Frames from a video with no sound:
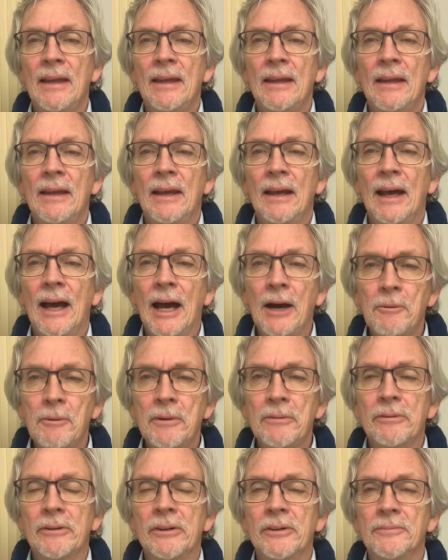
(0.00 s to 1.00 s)

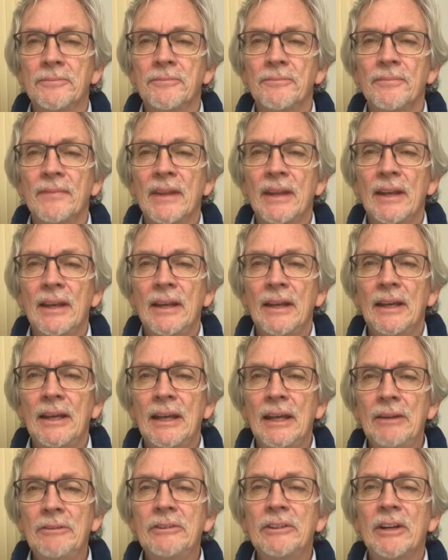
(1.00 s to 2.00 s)
However, if
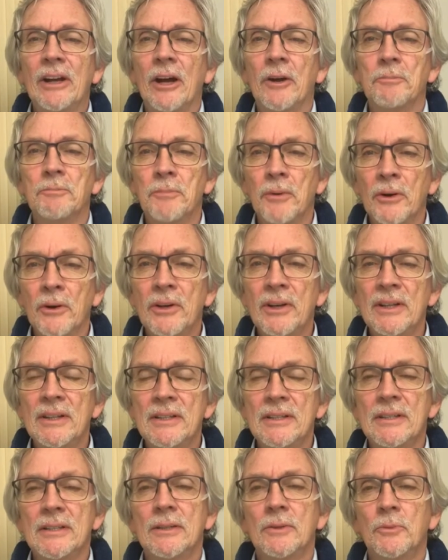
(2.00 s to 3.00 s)
there are pockets,
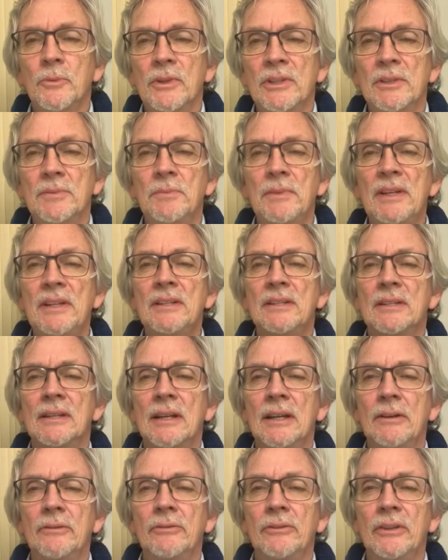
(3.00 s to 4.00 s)
which means
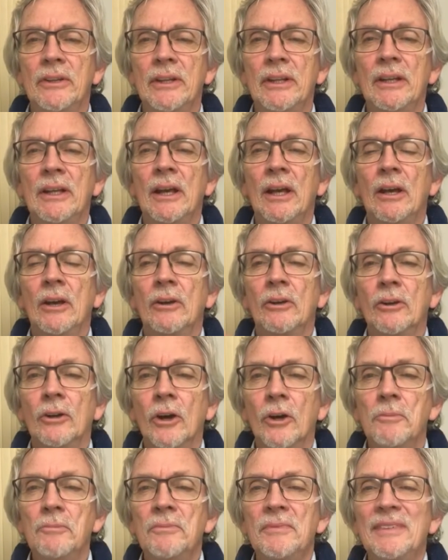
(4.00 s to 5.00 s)
if the
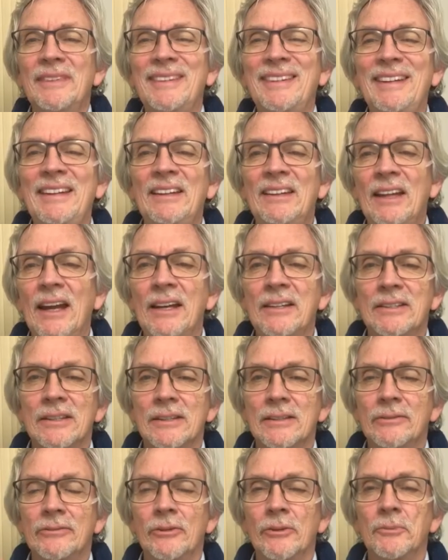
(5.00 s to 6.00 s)
gum detaches
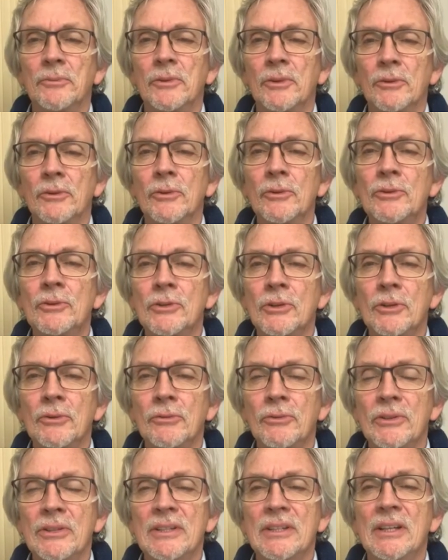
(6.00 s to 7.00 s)
from the root
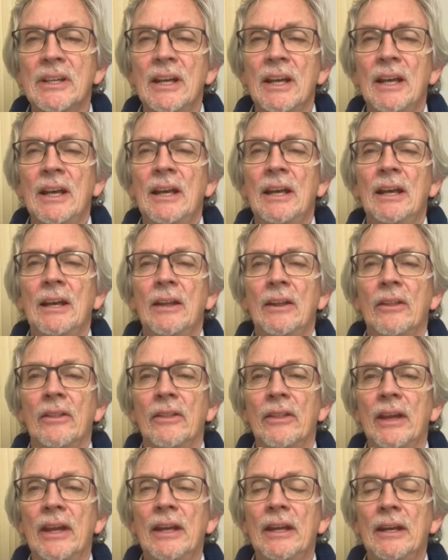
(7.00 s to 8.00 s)
surface,
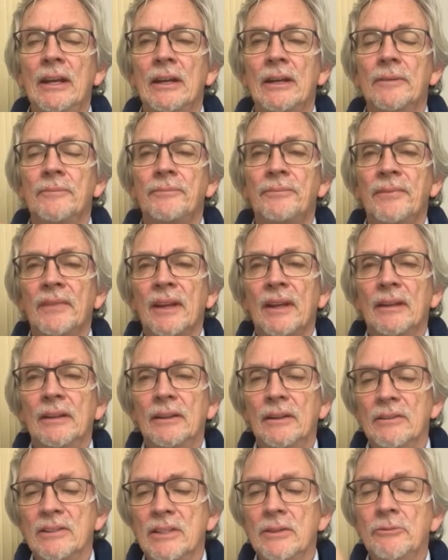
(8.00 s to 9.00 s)
then there is
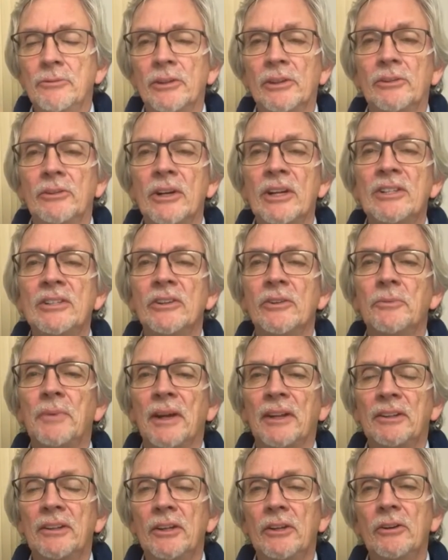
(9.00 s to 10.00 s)
infiltration of
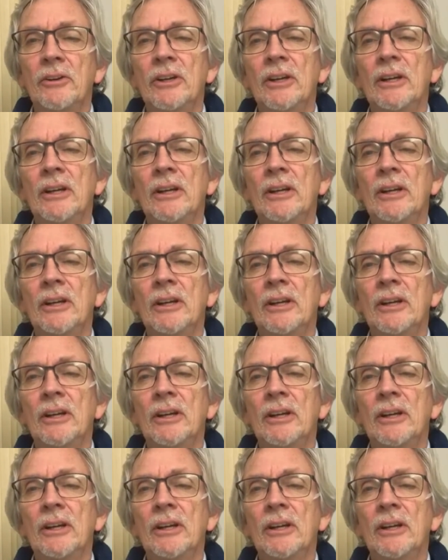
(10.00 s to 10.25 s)
bacteria,